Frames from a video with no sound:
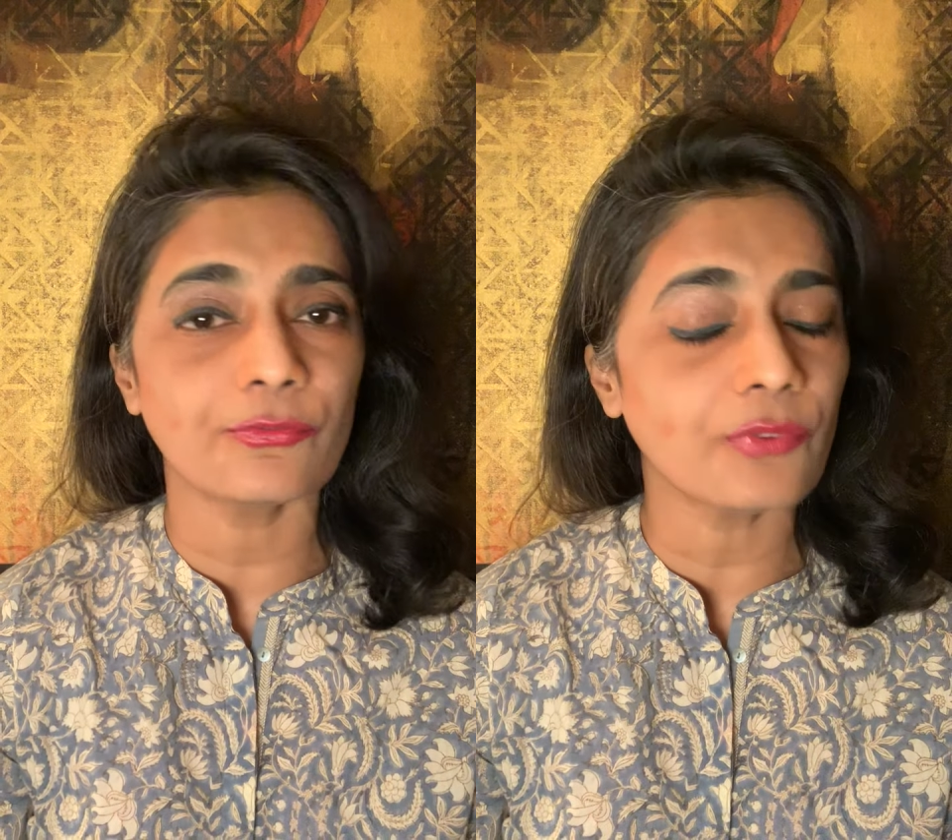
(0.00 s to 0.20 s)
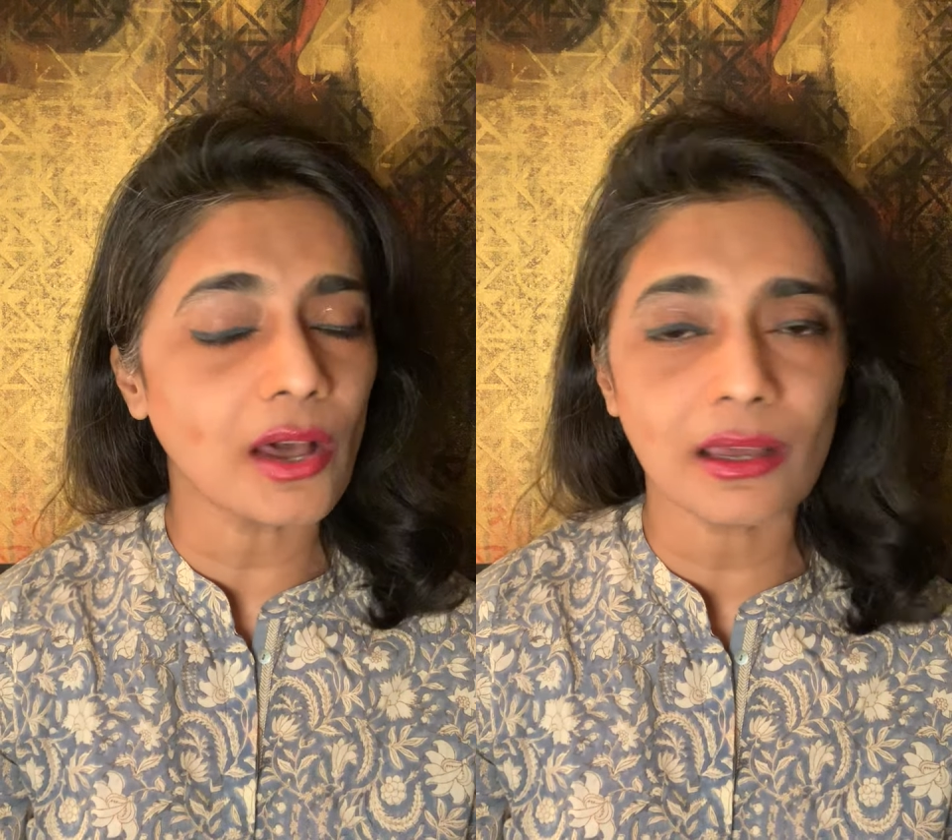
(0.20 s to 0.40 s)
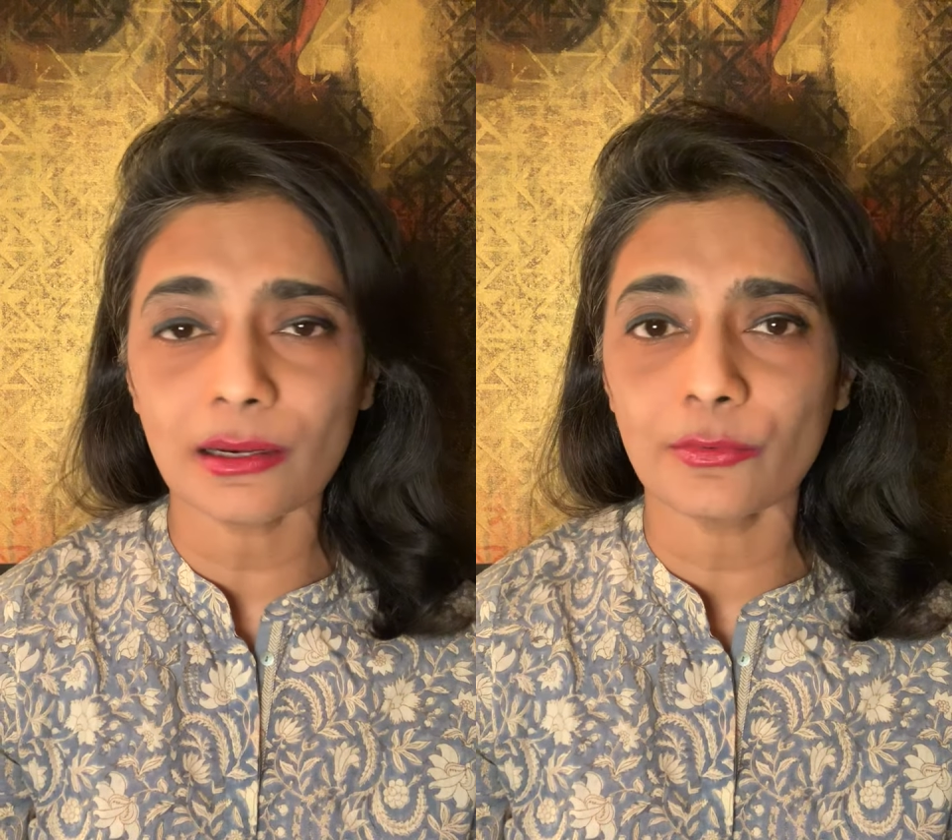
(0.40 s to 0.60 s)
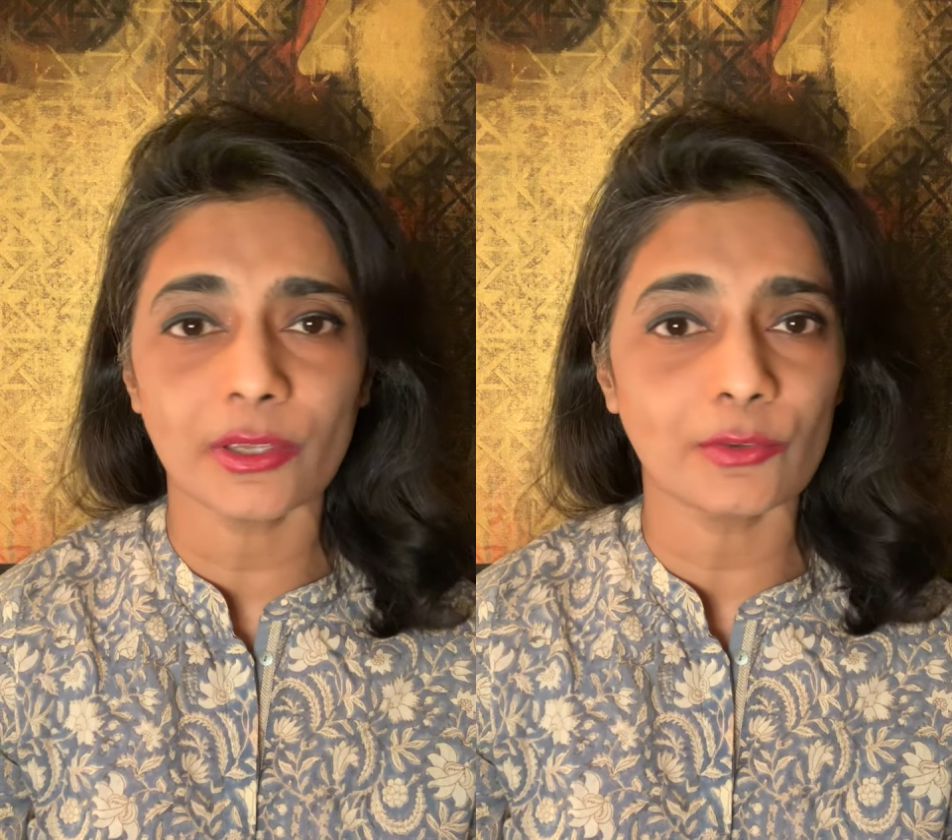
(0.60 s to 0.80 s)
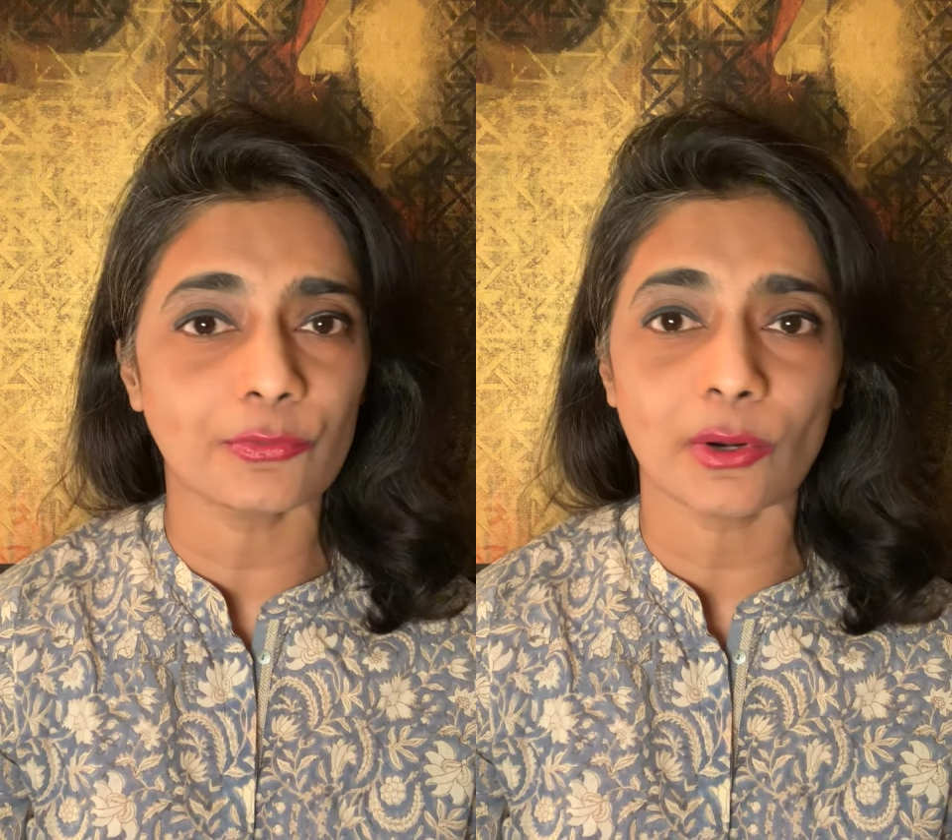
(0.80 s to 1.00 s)
far
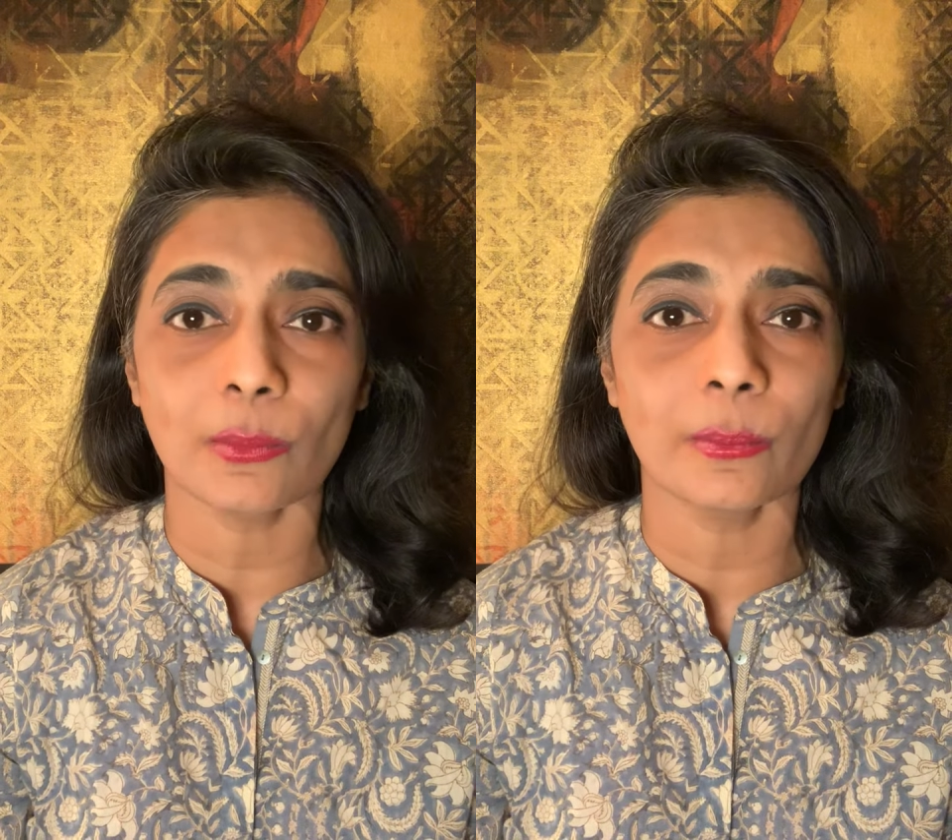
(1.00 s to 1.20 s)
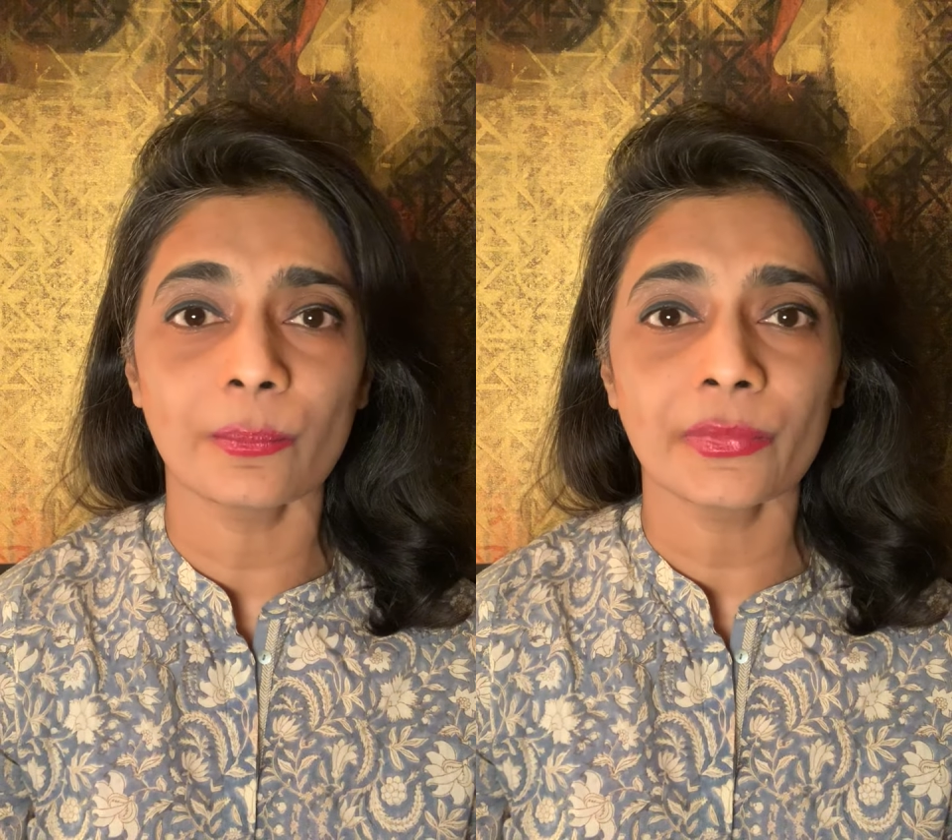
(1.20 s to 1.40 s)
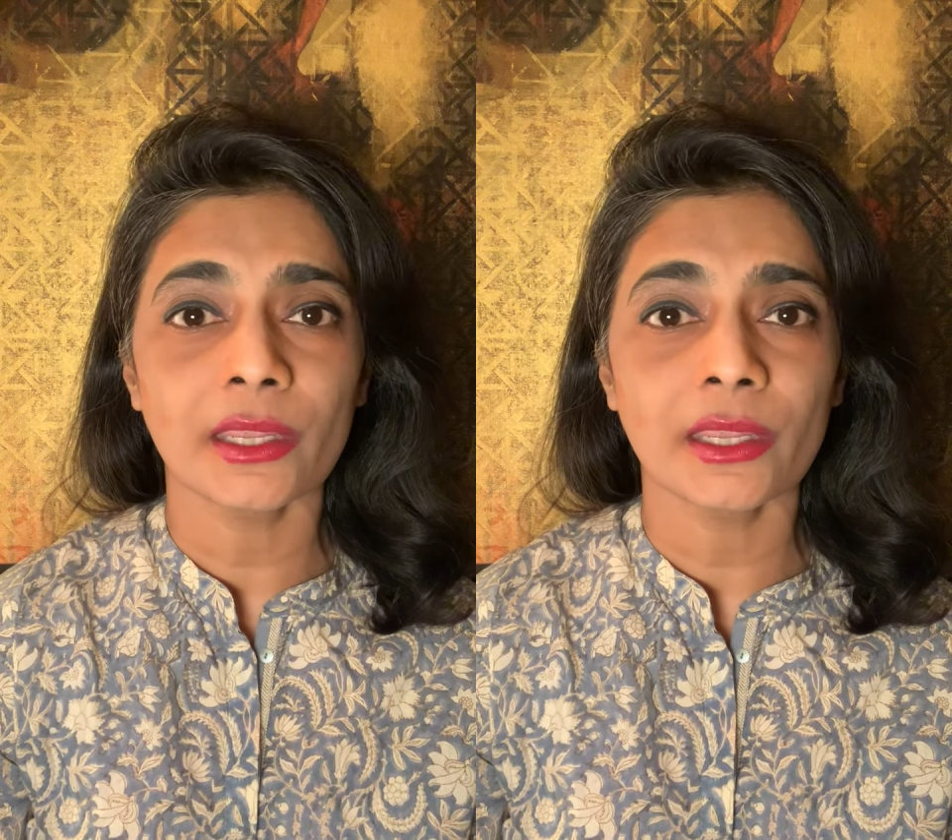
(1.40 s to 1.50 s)
away from